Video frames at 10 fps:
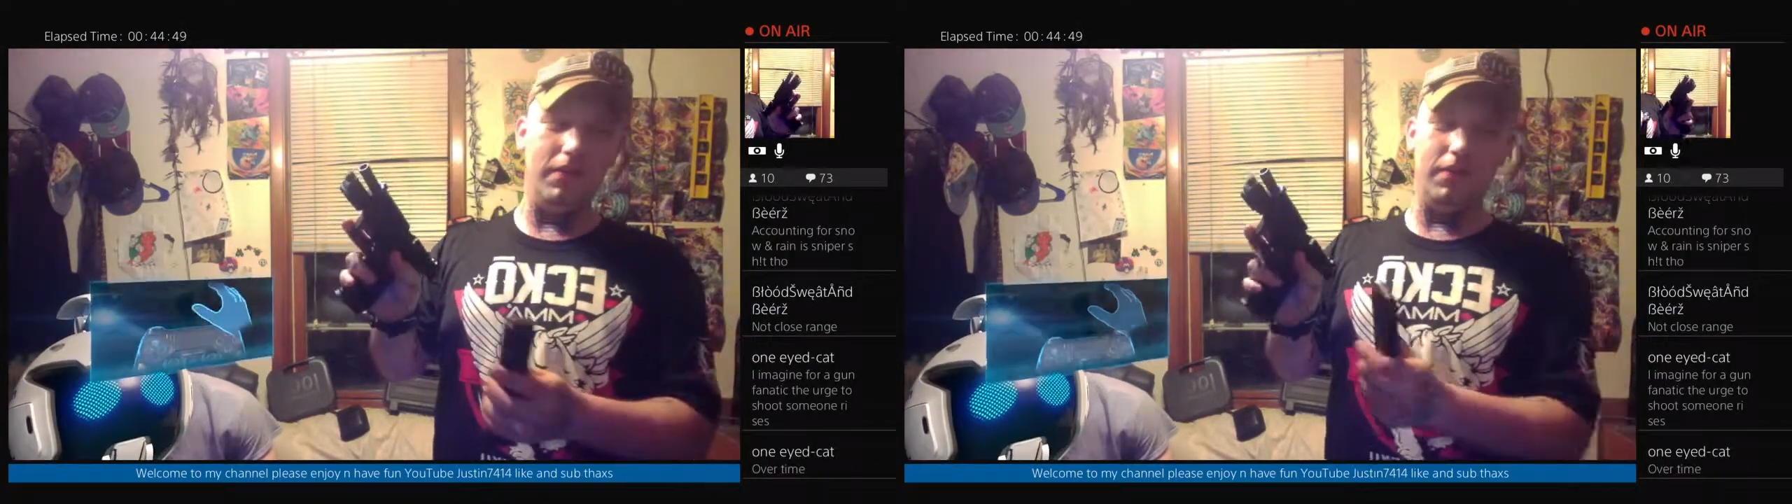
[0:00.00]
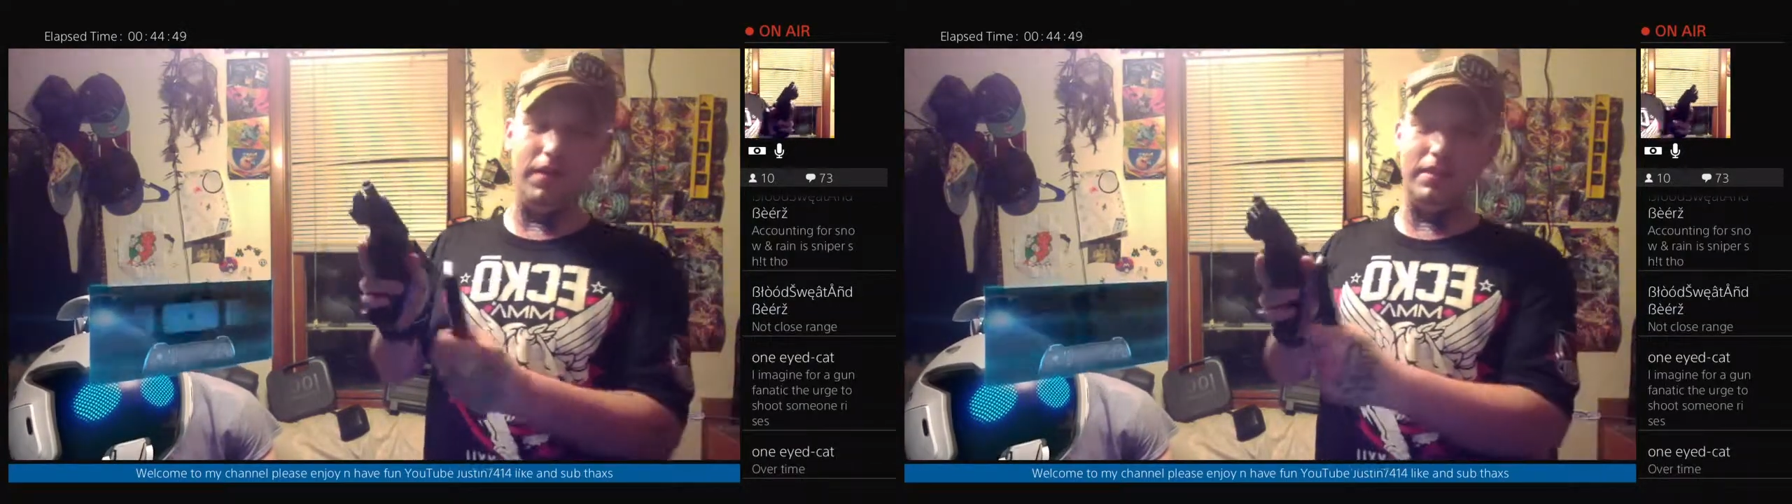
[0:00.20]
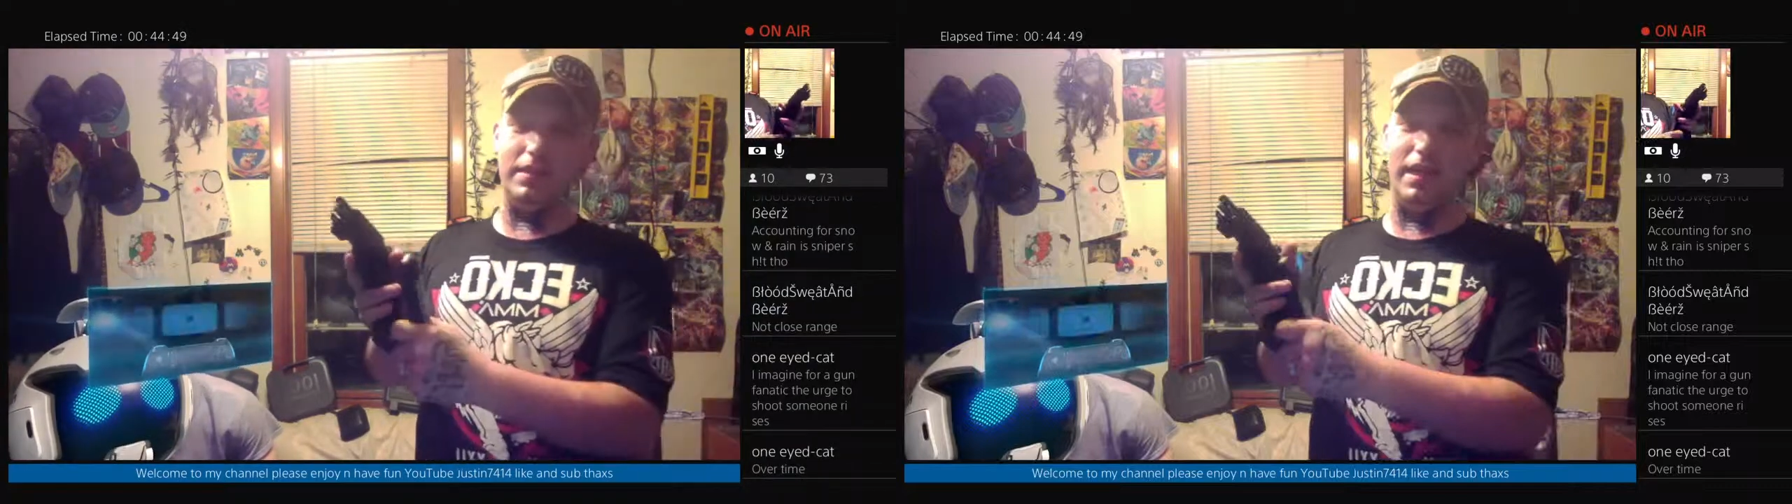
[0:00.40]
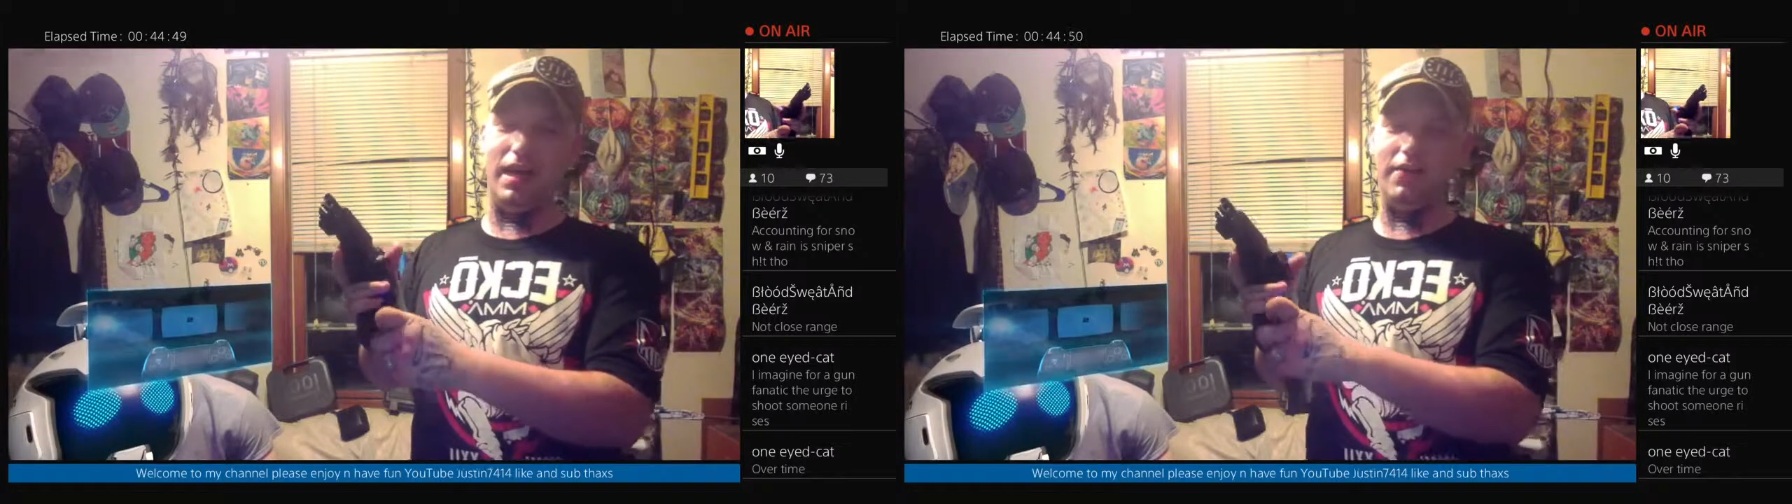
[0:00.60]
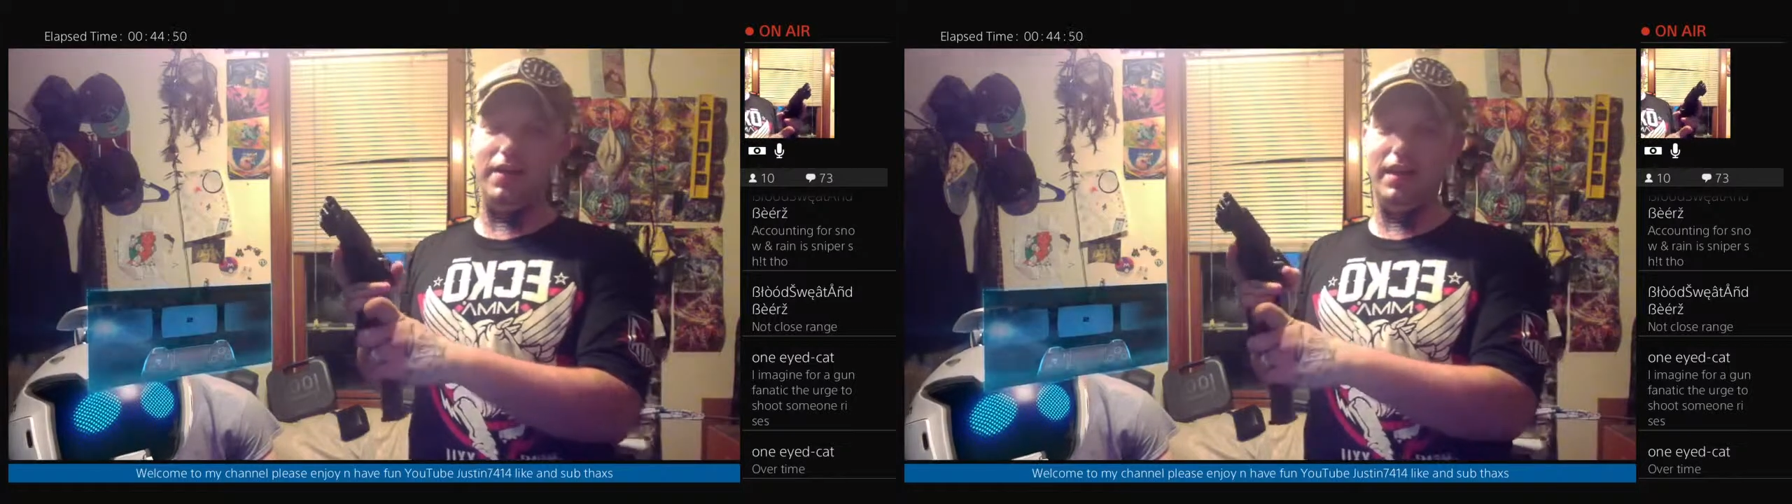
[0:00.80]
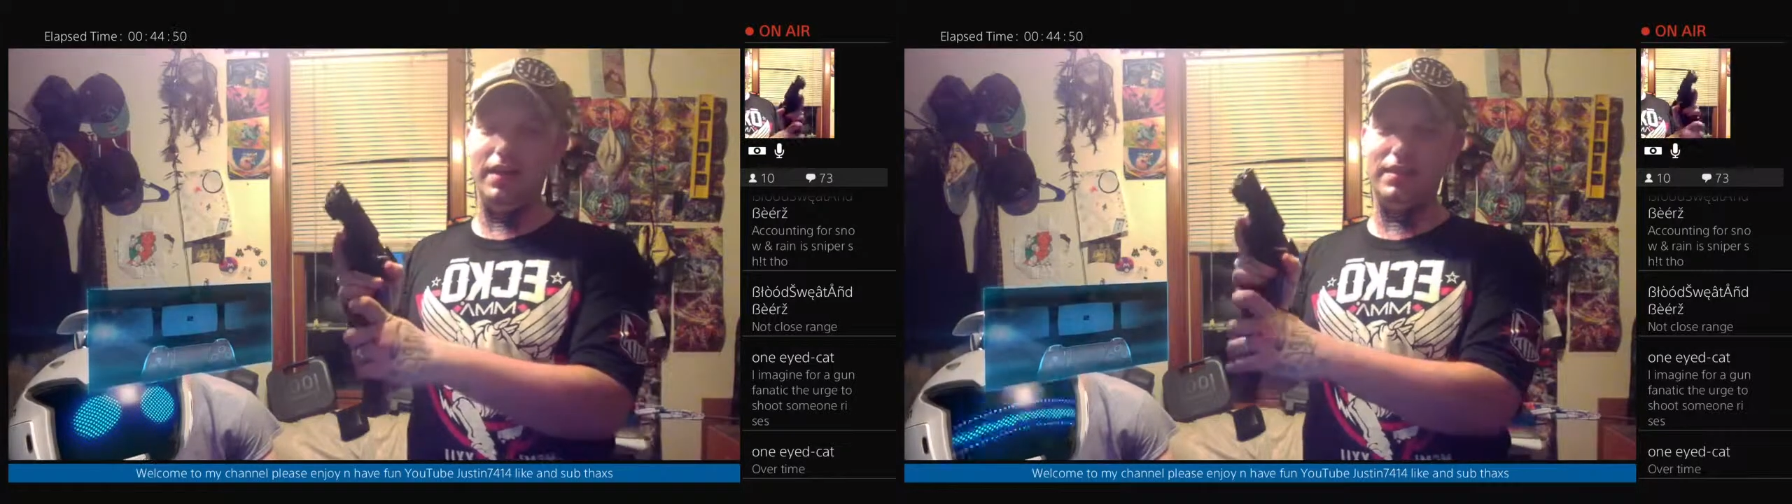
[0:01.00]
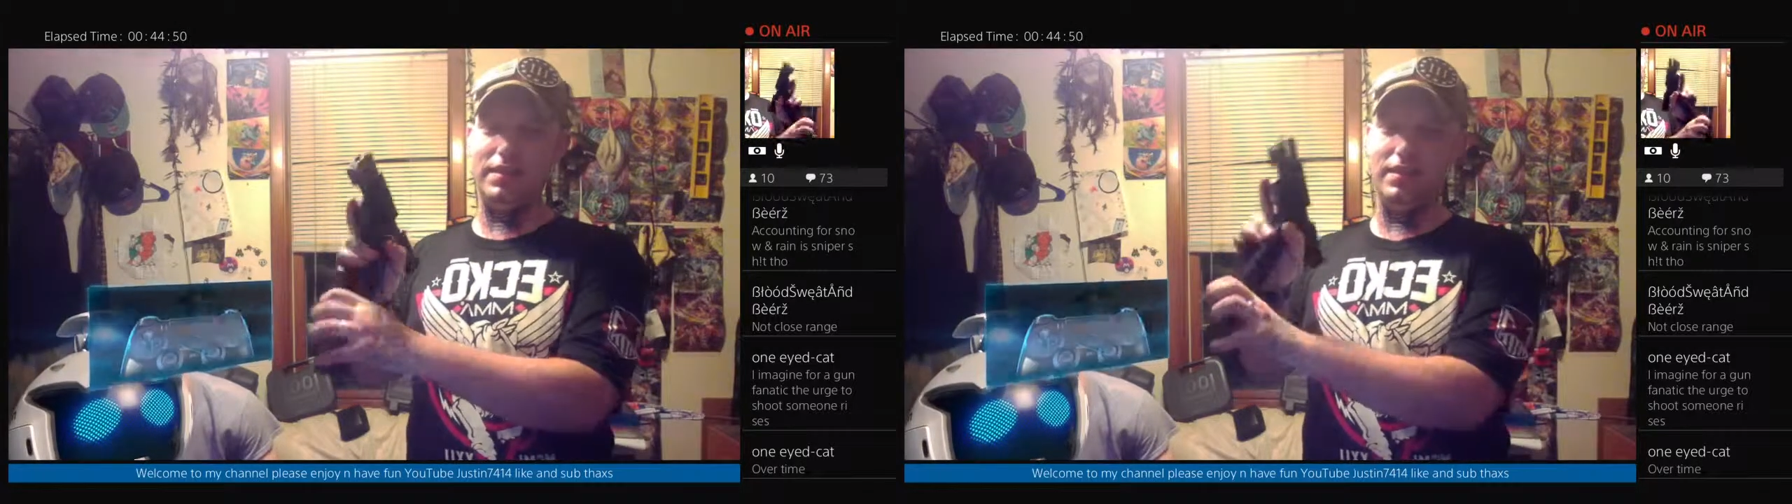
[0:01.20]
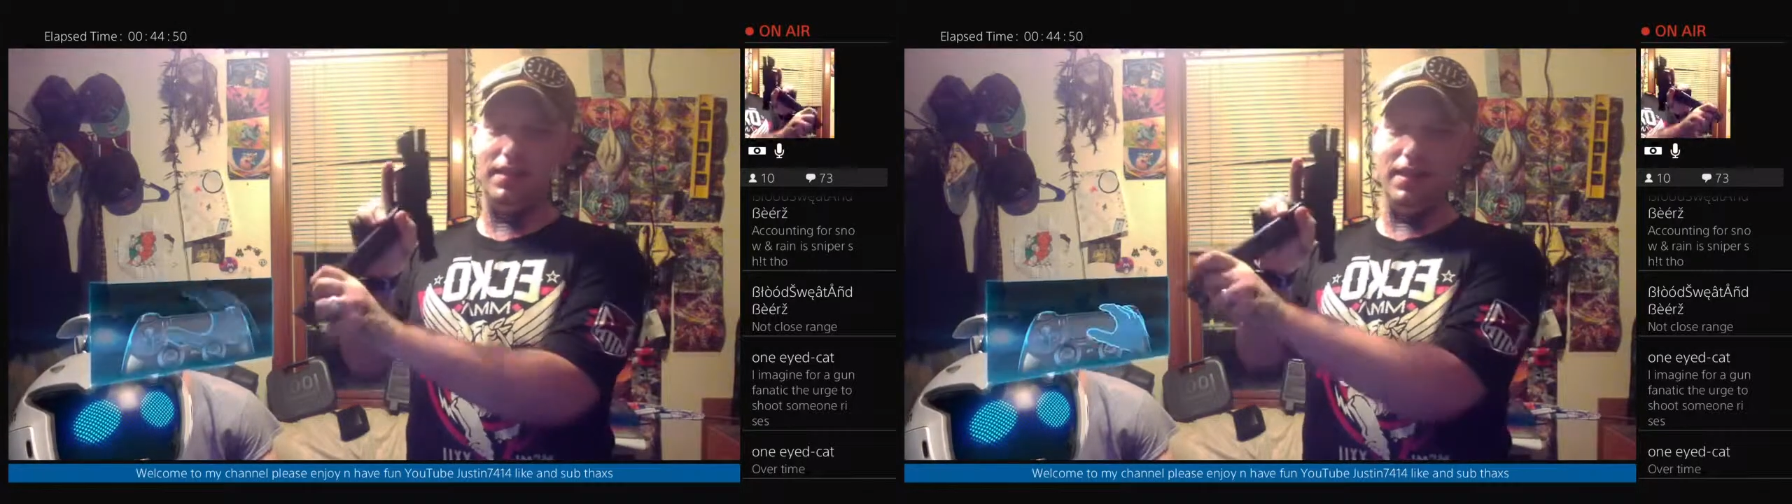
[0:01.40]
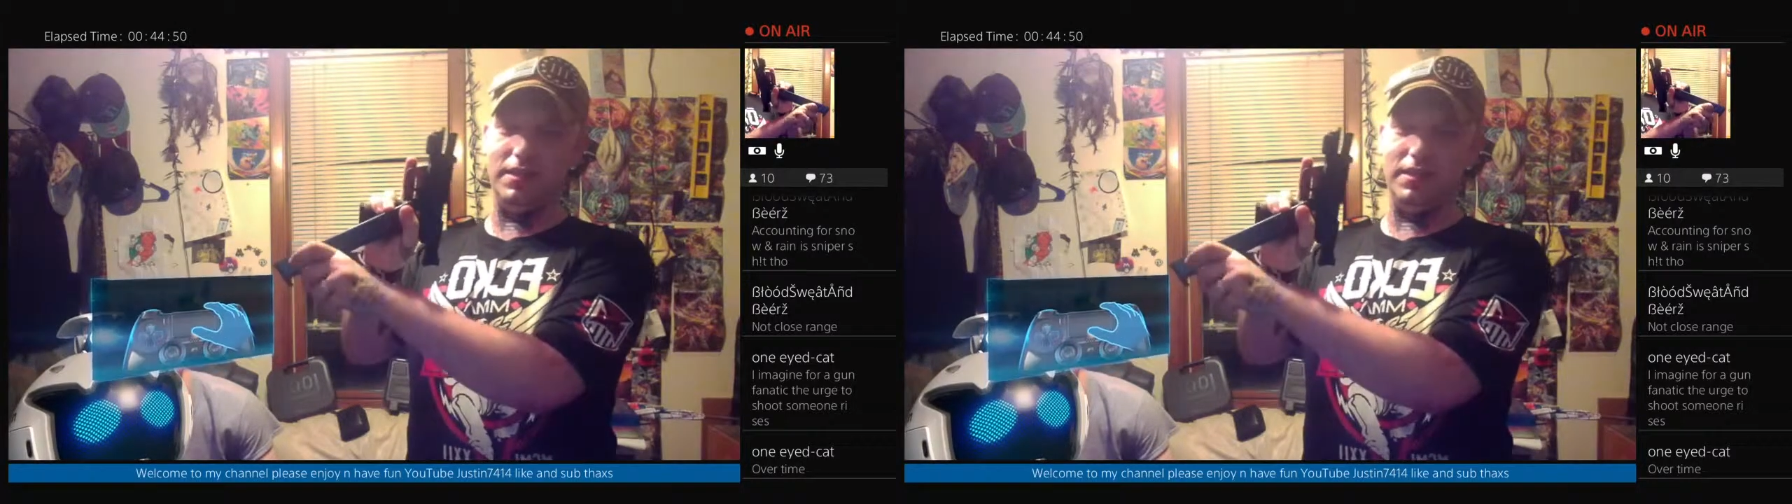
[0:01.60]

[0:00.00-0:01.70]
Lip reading: Versus having this